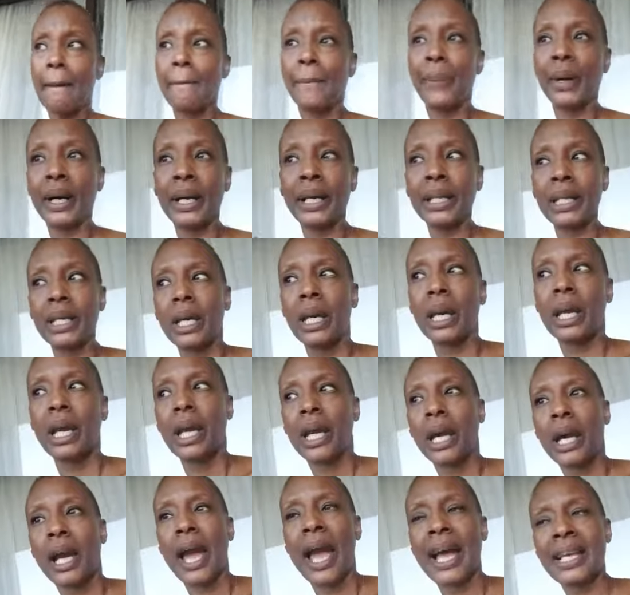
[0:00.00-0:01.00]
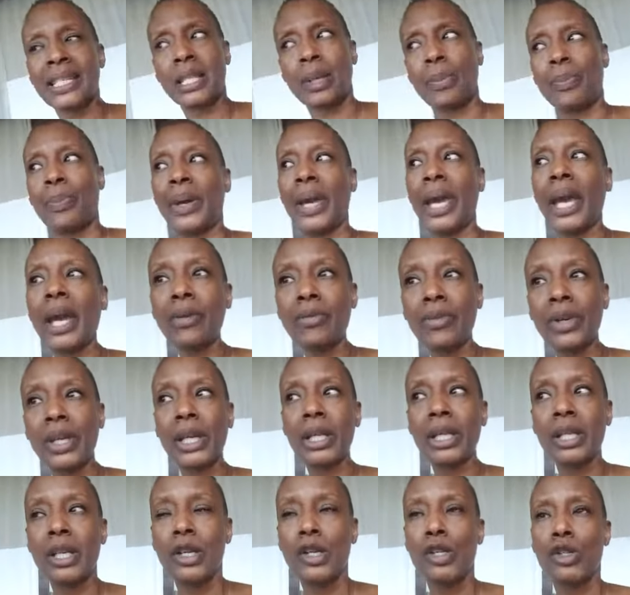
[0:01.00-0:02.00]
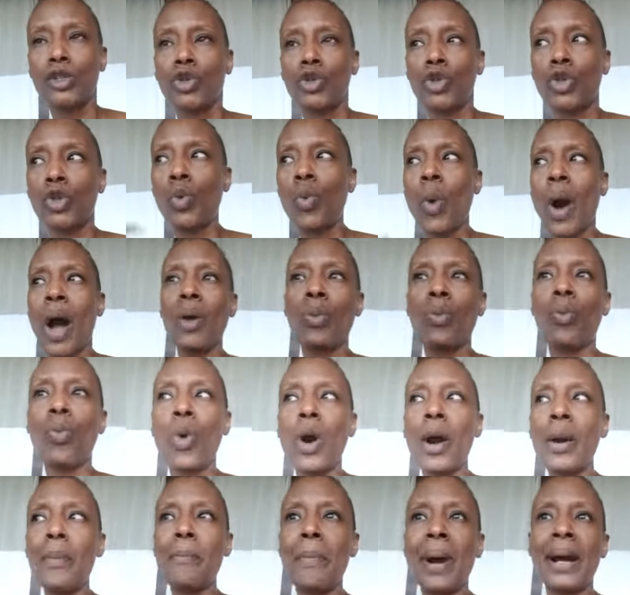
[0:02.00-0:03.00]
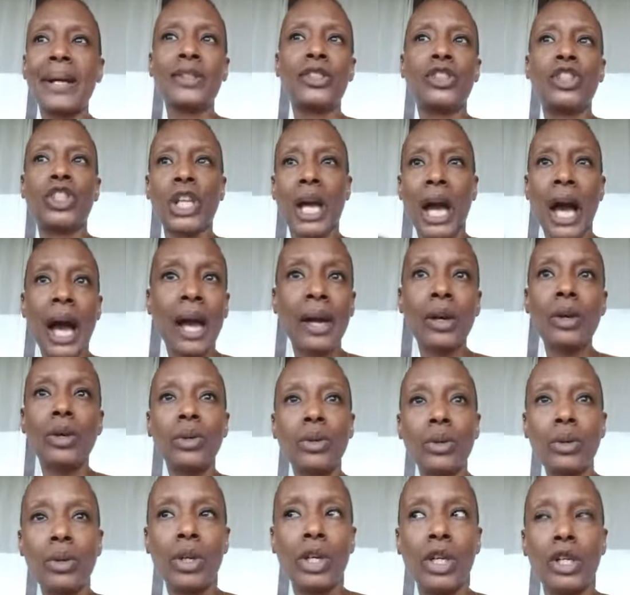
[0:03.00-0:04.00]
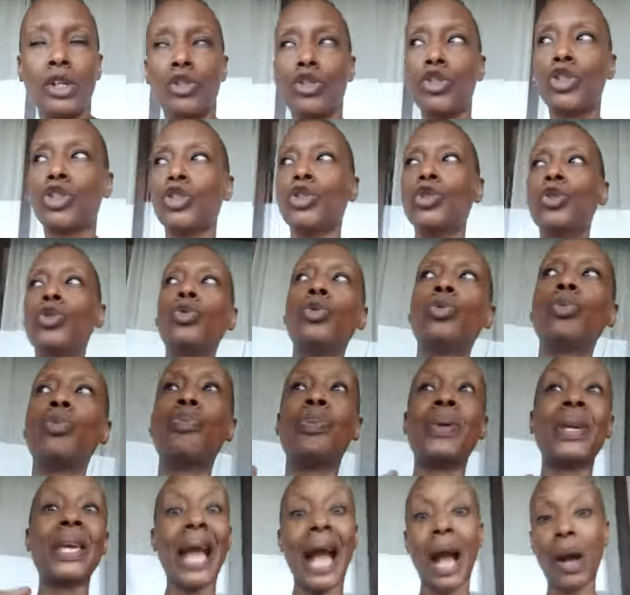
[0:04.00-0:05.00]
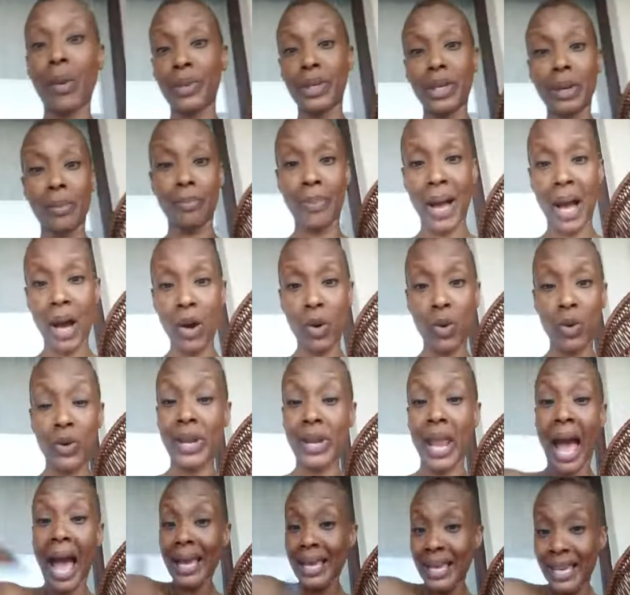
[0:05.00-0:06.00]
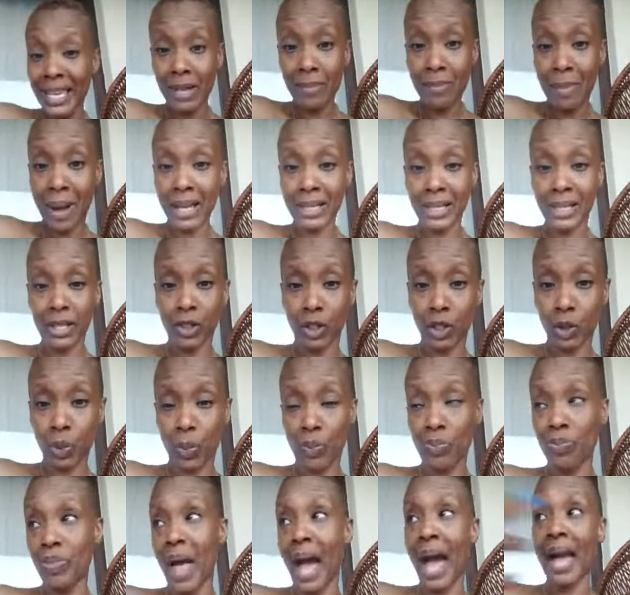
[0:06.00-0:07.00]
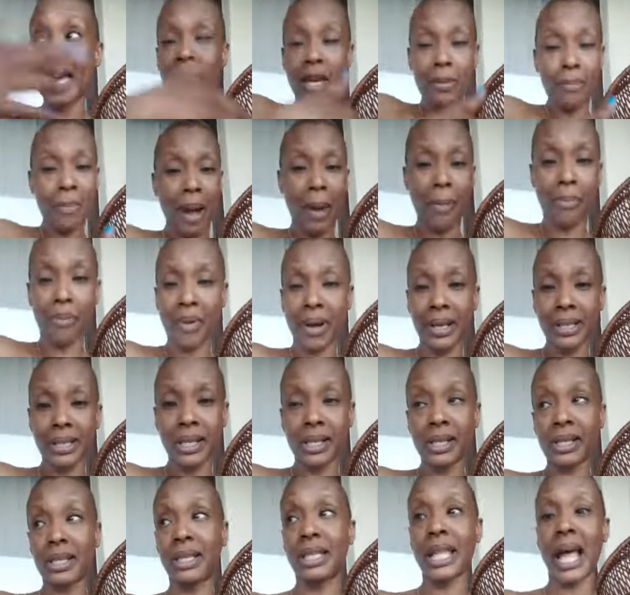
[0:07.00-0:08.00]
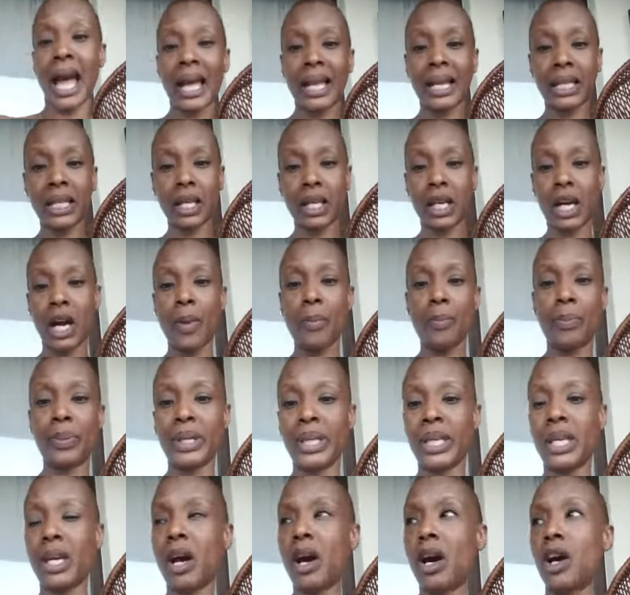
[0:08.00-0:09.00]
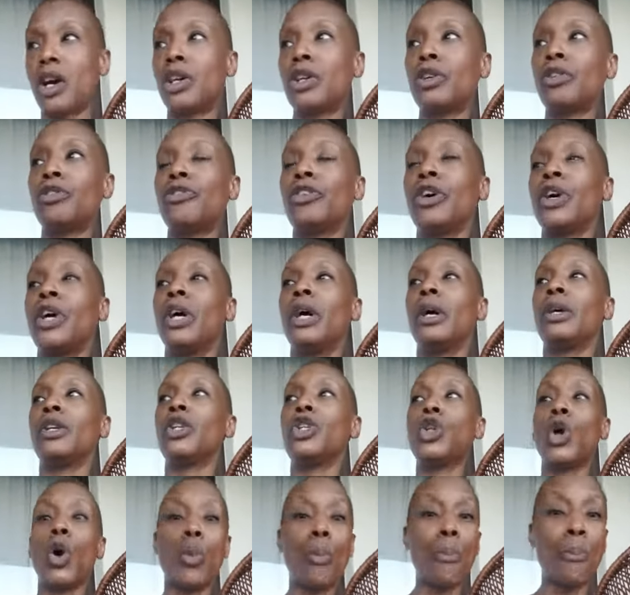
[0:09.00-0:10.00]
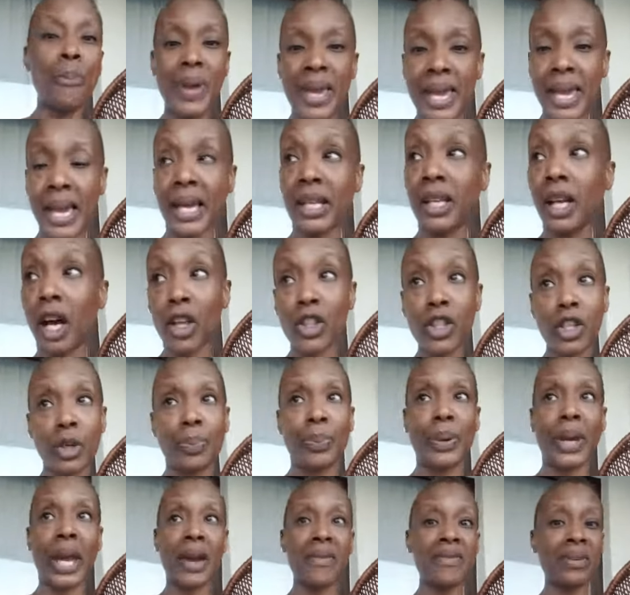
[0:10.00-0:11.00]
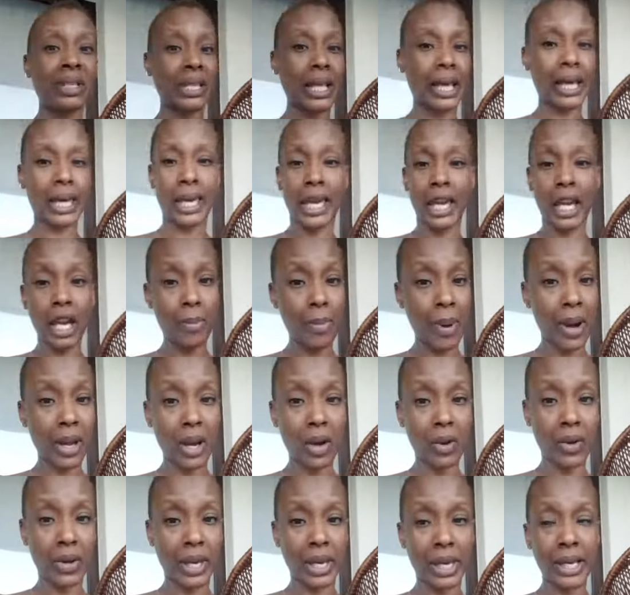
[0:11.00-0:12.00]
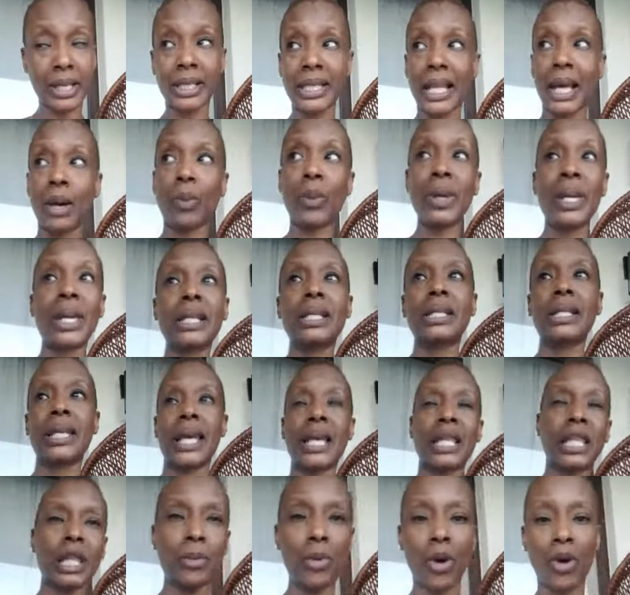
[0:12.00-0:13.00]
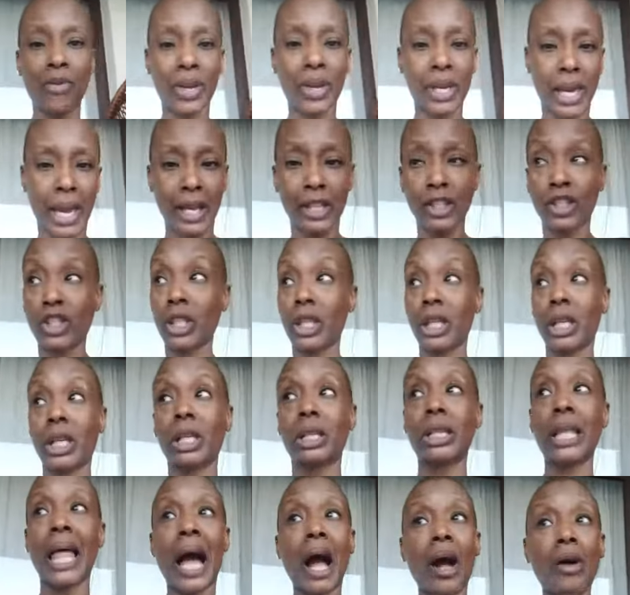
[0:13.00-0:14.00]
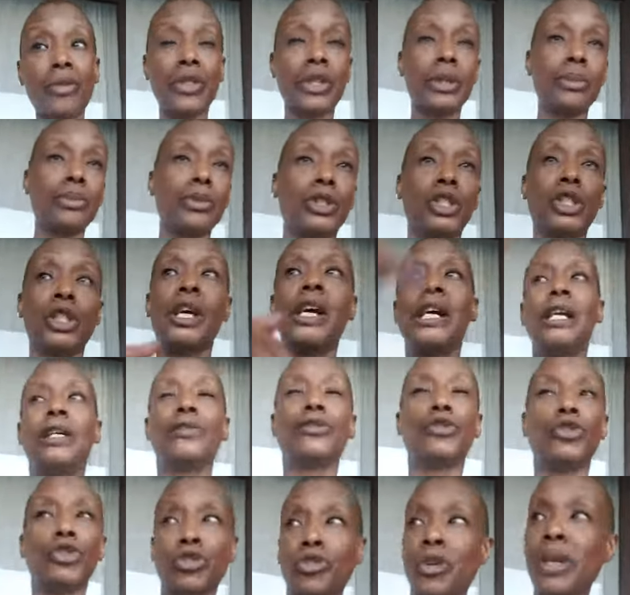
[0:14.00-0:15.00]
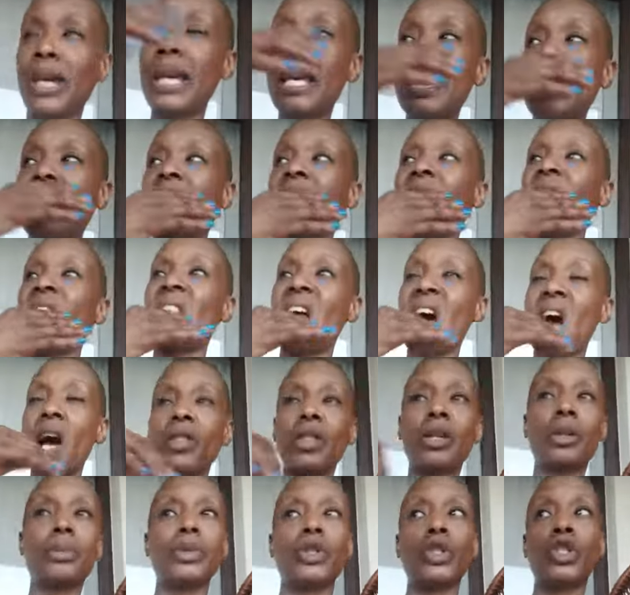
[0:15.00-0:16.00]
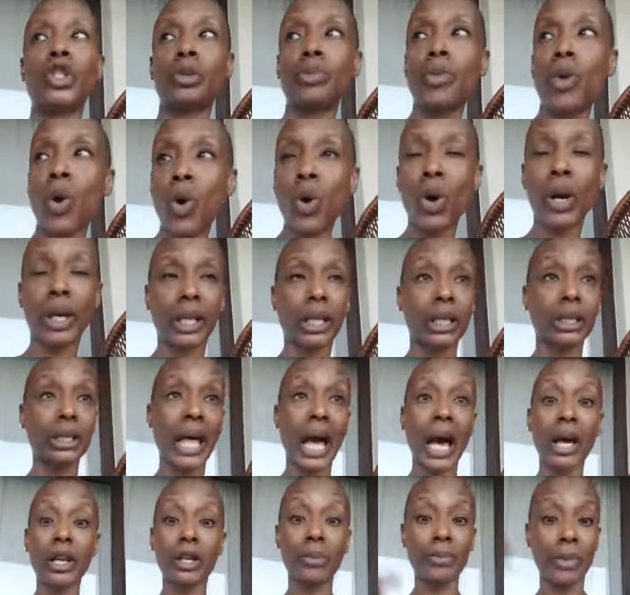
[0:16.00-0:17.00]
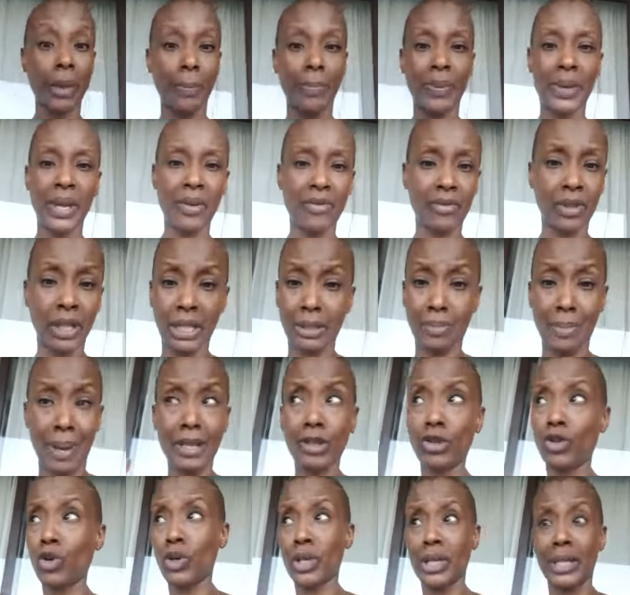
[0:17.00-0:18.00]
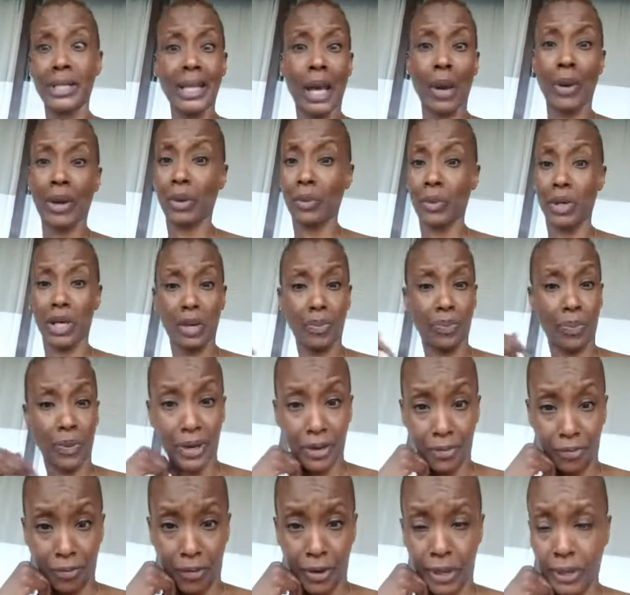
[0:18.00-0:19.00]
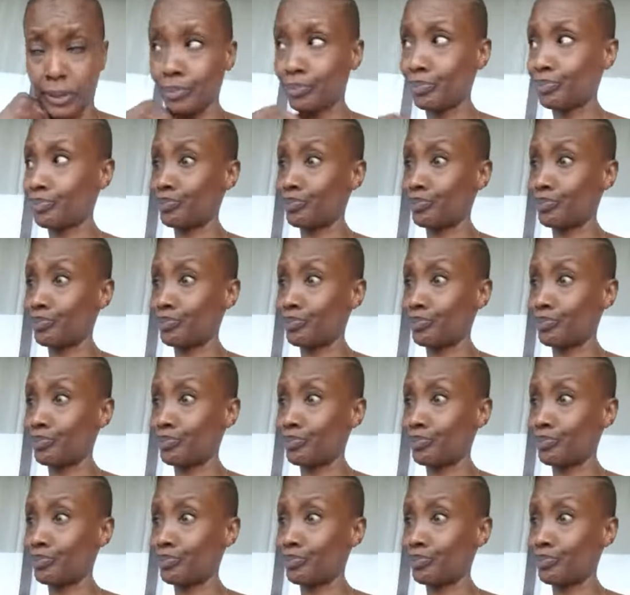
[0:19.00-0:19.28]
But as a parent, do I want my child to be out and about, not in my presence, not in the company of, you know, me and other parents that care about our kids, that we can take them on vacation and allow them to drink and allow them to smoke and allow them to be in, because my daughter is out here with her boyfriend.